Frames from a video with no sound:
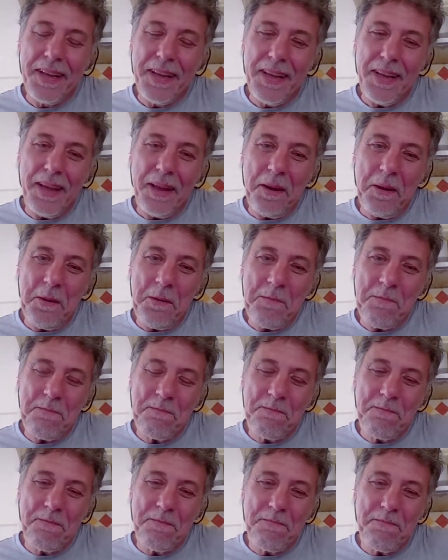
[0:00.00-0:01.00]
You know,
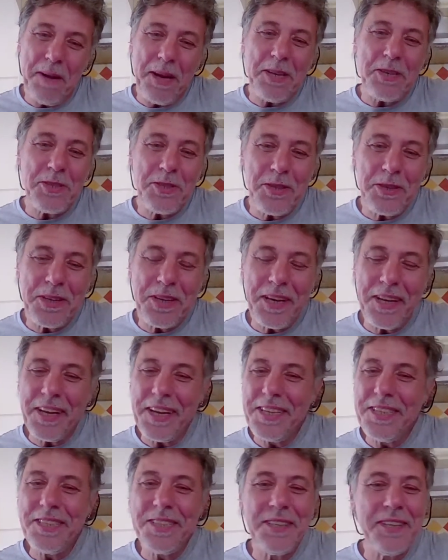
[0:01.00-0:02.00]
my
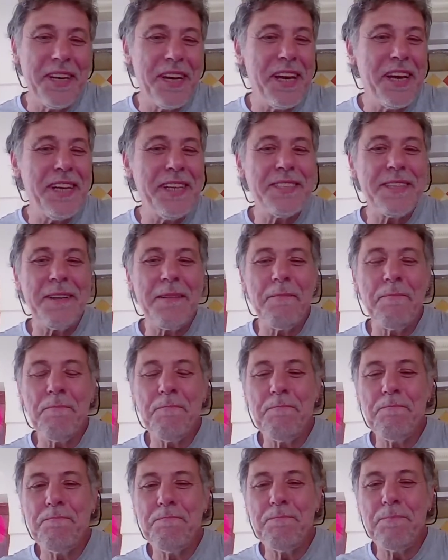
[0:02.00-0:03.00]
circulation is
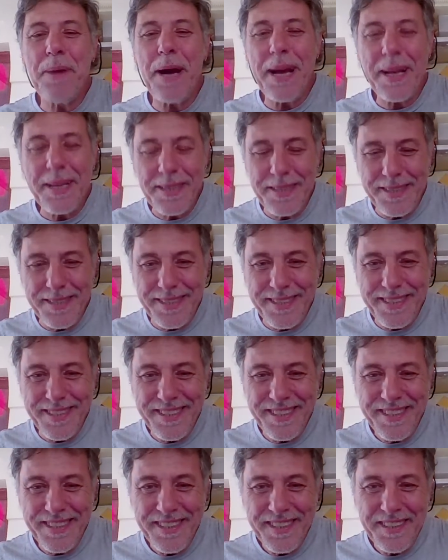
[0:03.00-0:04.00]
pants.
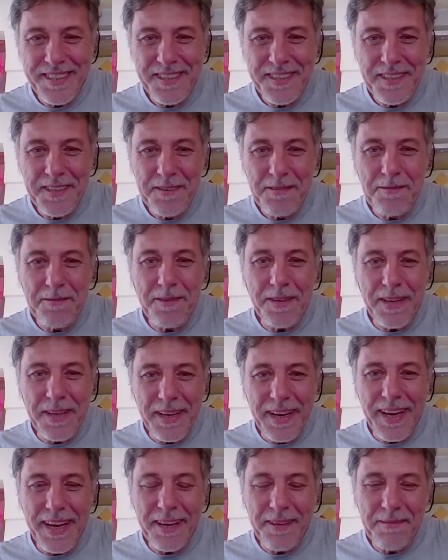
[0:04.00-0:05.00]

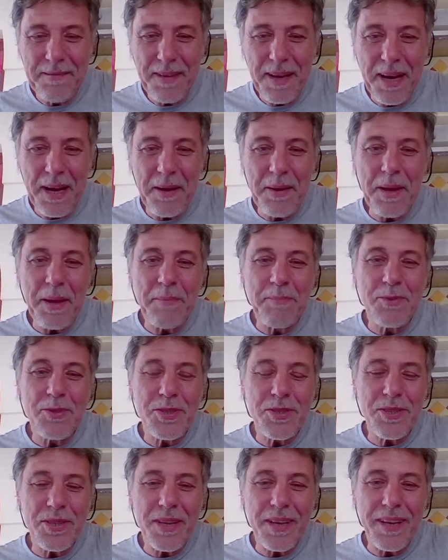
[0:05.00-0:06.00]
Really, I am.
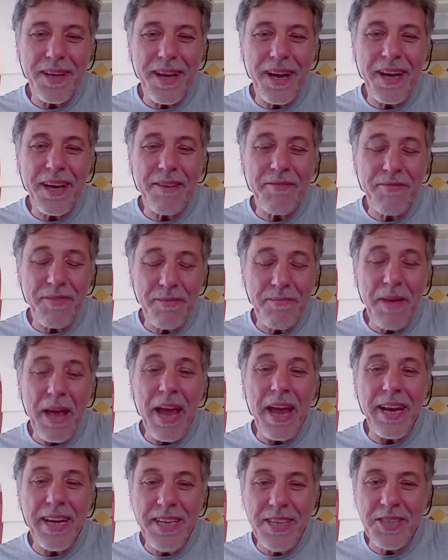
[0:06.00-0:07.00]
I have
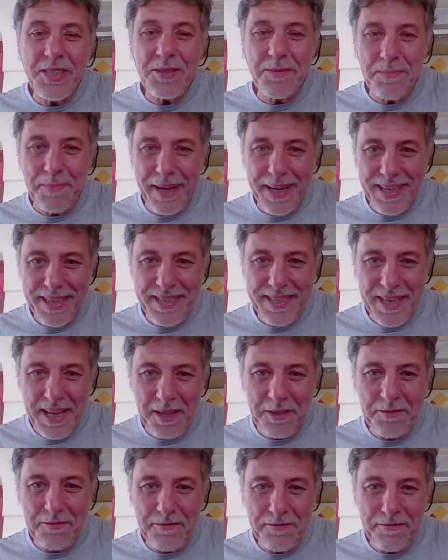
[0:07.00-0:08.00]
aged
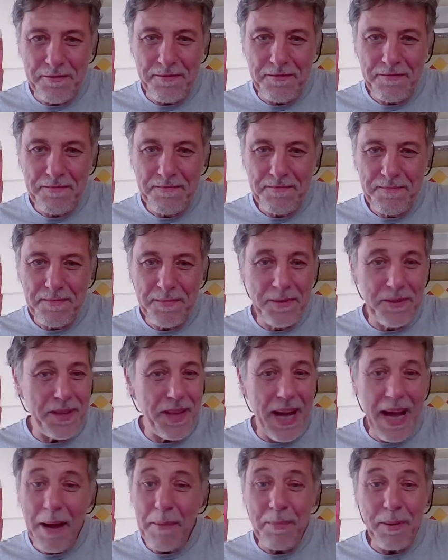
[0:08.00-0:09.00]
myself
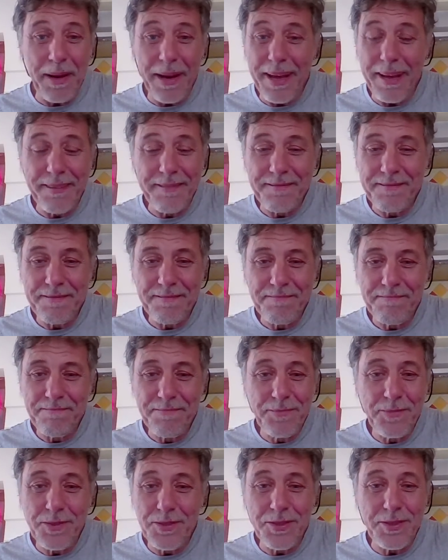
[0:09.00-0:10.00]
happily.
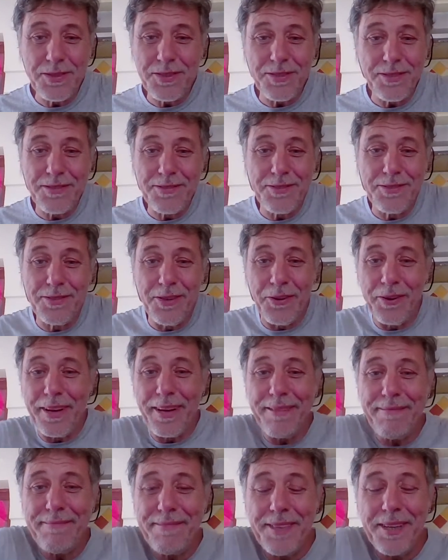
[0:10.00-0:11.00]
Just done it,
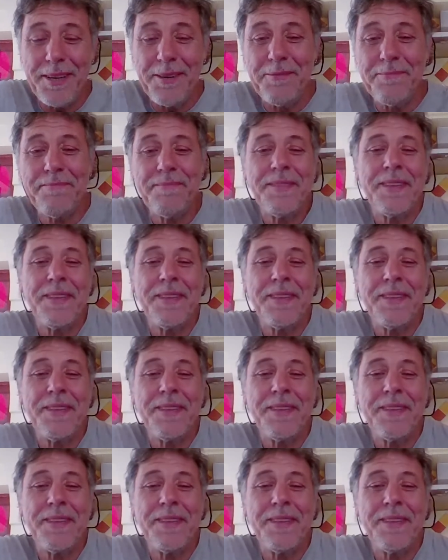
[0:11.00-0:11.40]
you know.